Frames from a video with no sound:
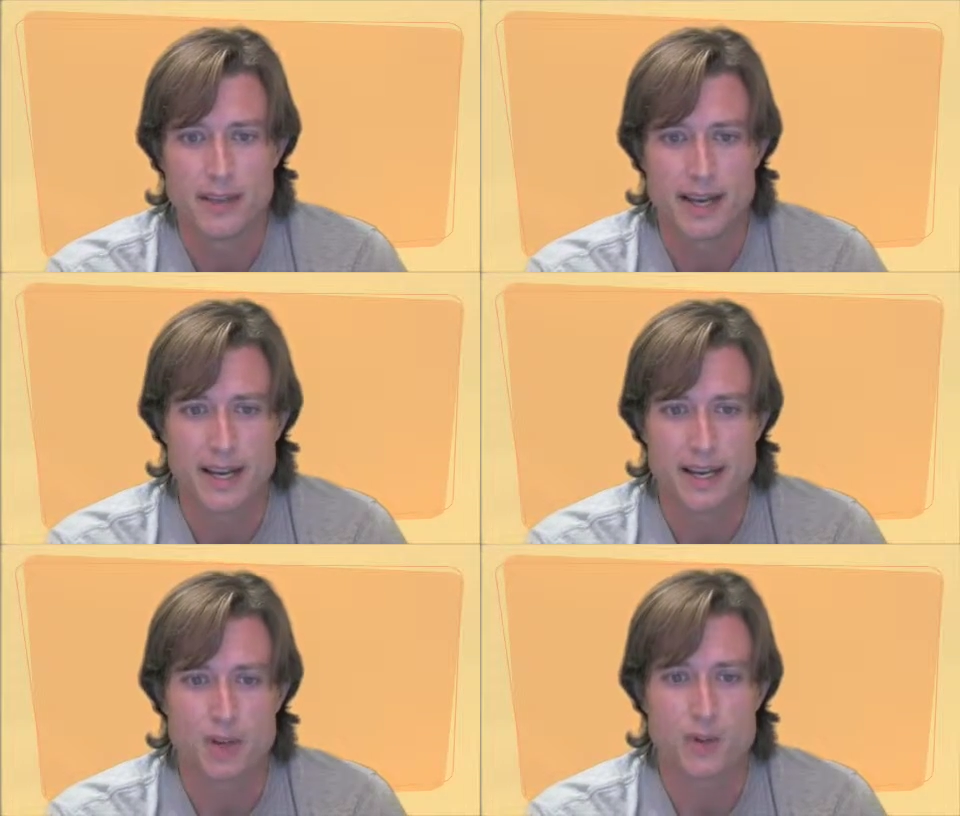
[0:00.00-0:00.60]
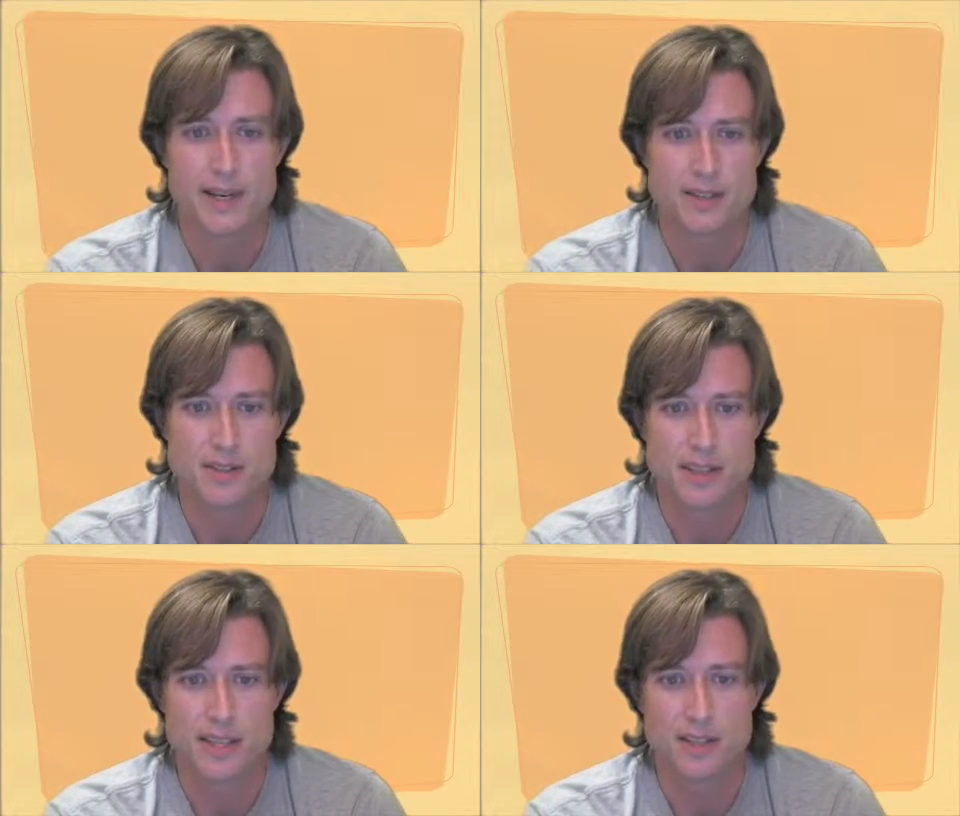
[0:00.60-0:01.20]
that it
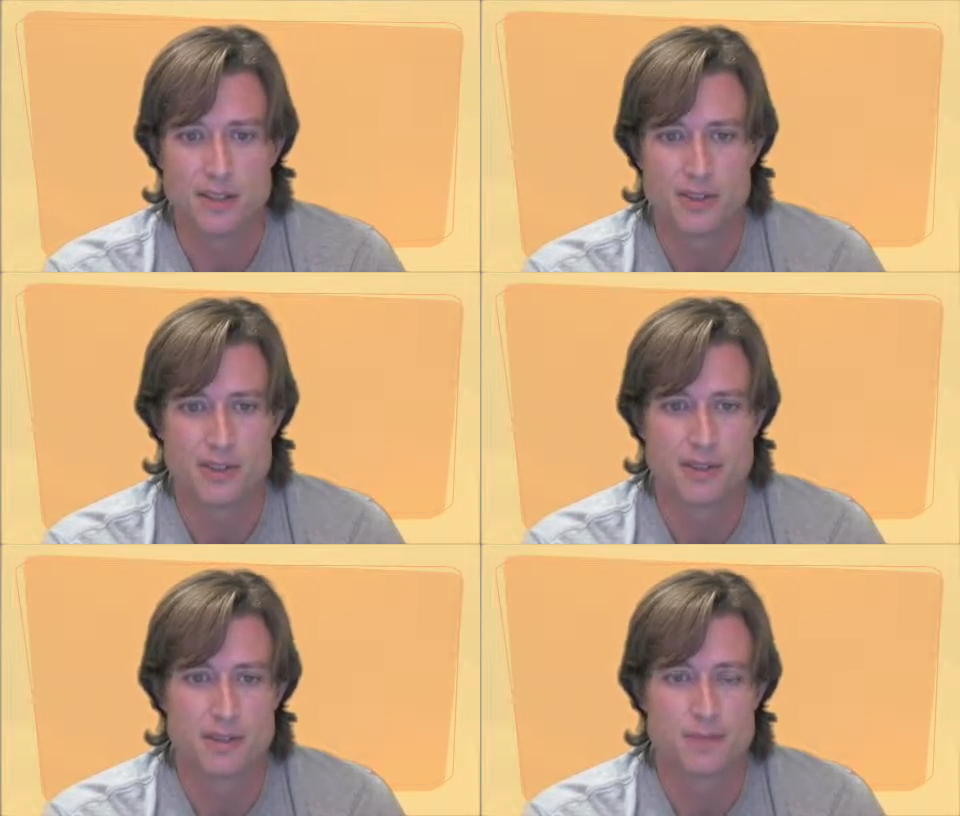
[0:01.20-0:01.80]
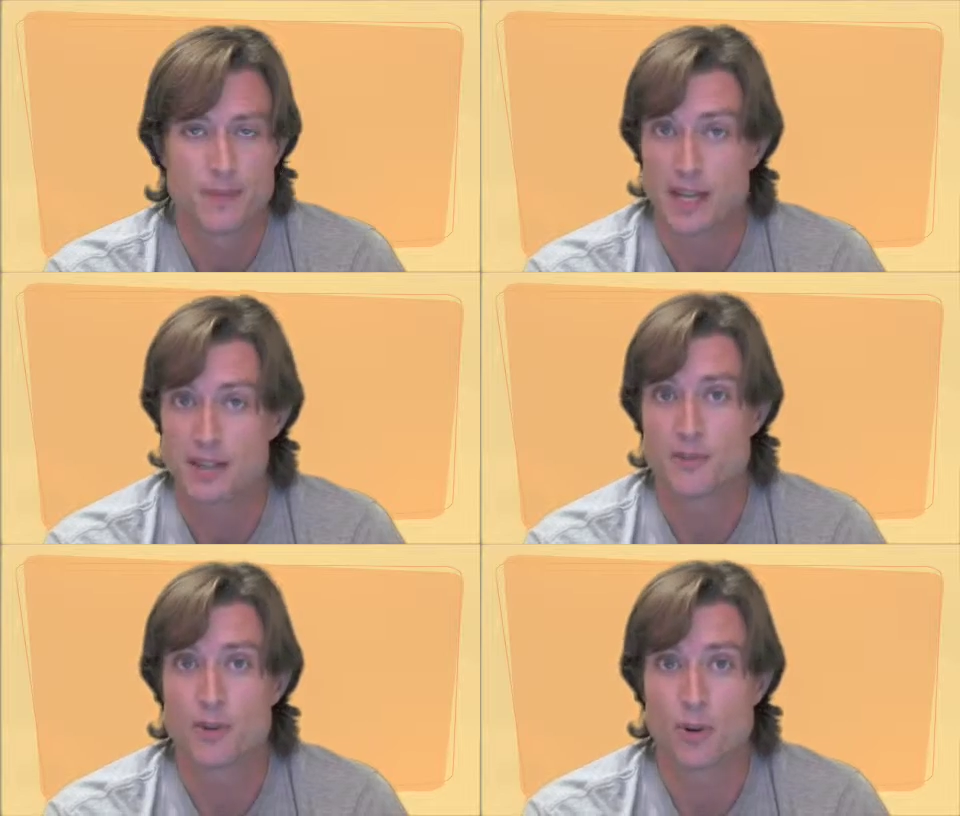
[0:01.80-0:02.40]
creates tiers,
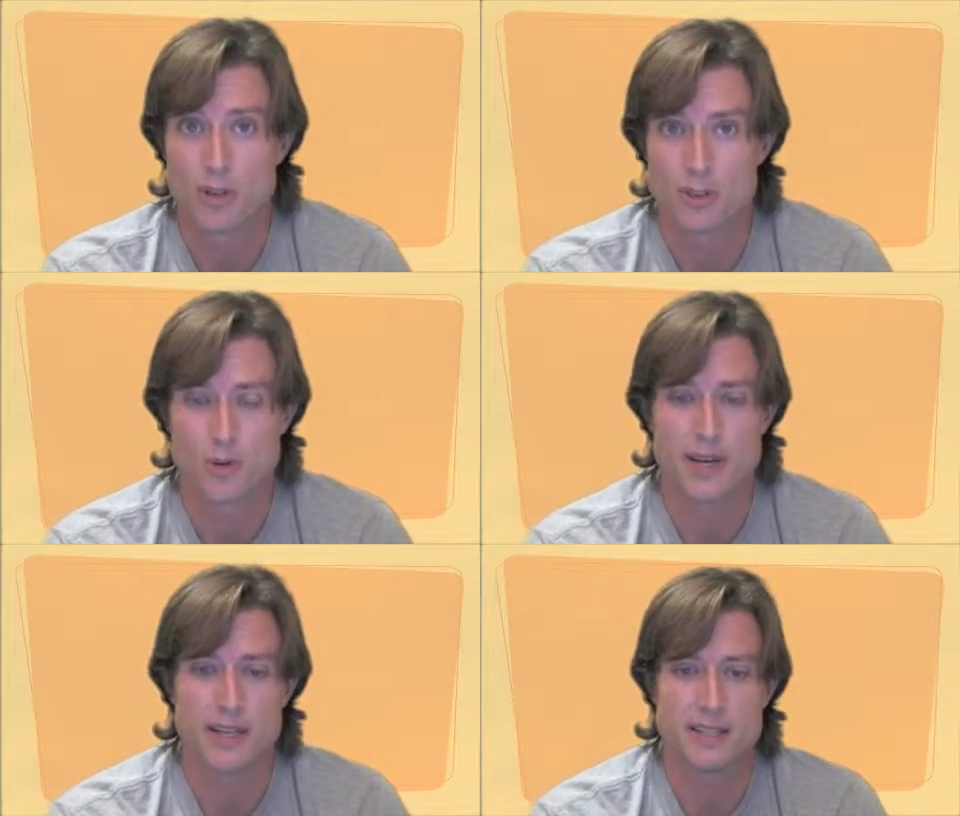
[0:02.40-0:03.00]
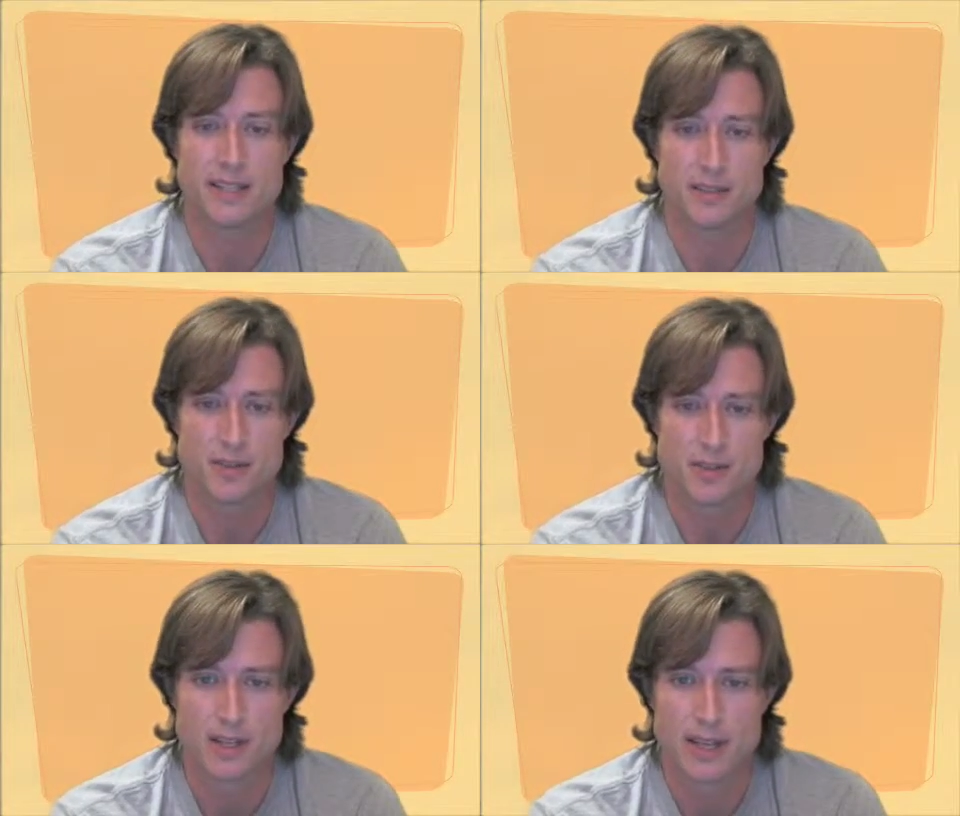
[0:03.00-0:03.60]
as if there aren't already
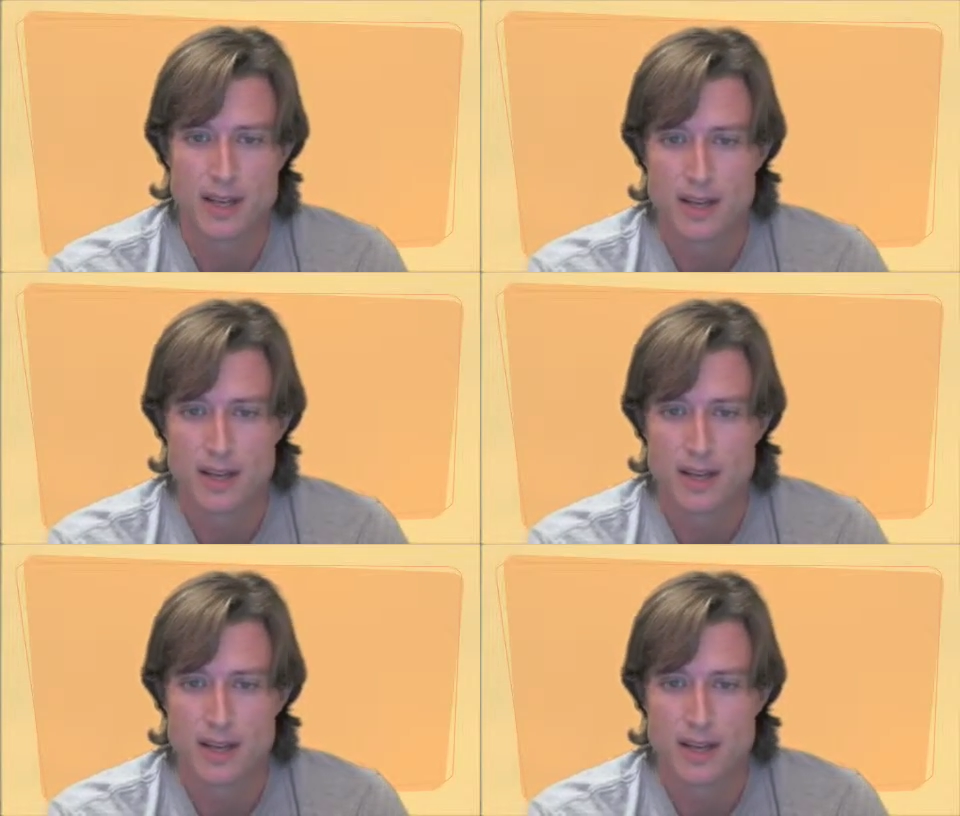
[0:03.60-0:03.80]
tiers,